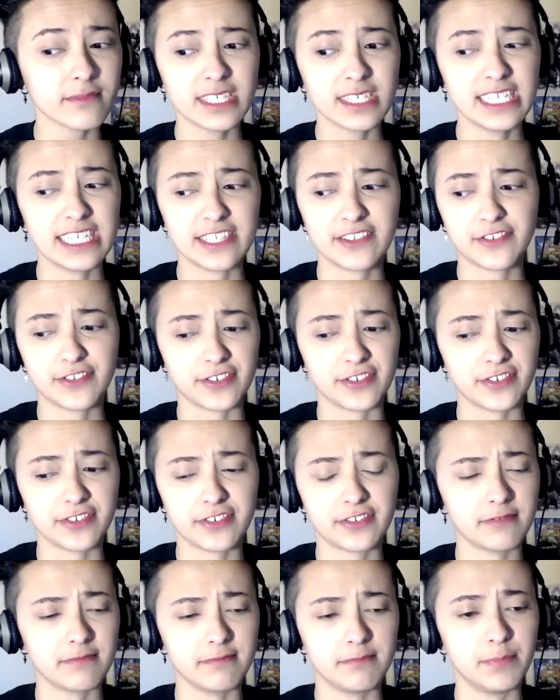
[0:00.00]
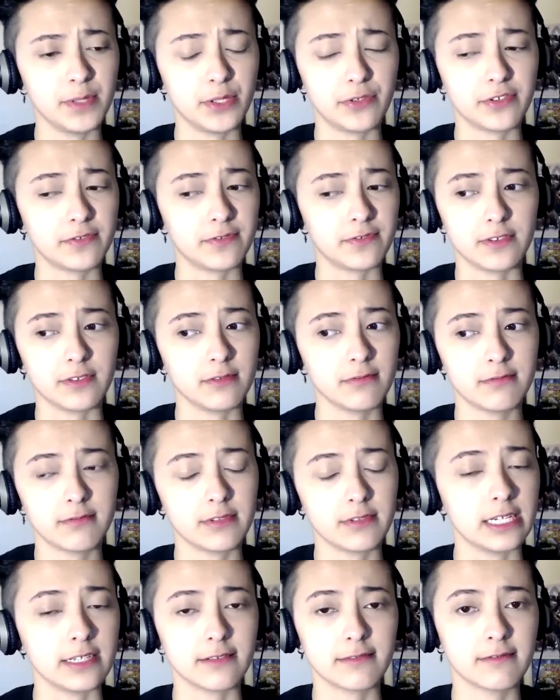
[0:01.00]
it's just beautiful,
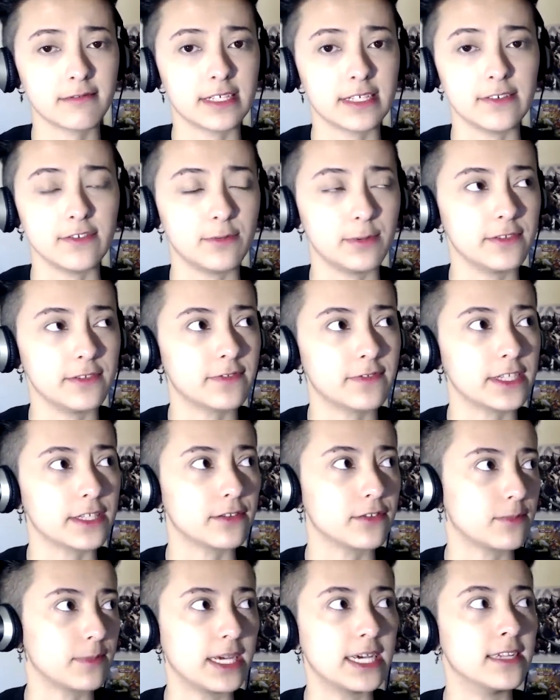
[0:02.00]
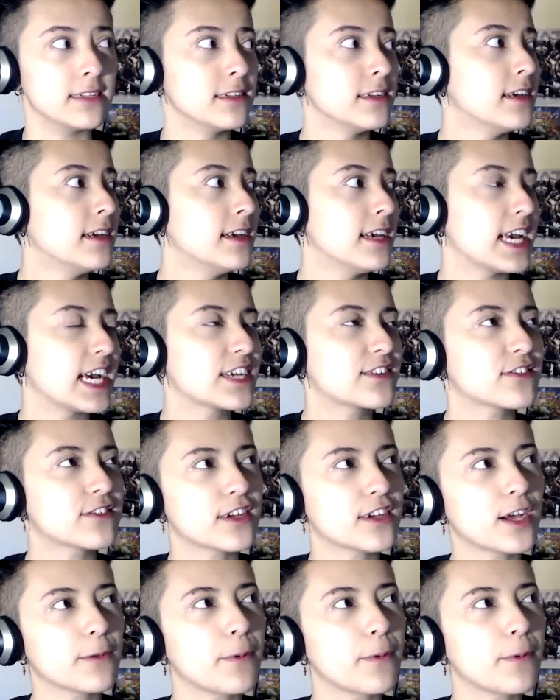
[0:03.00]
like gives me the feels, man. It's just like a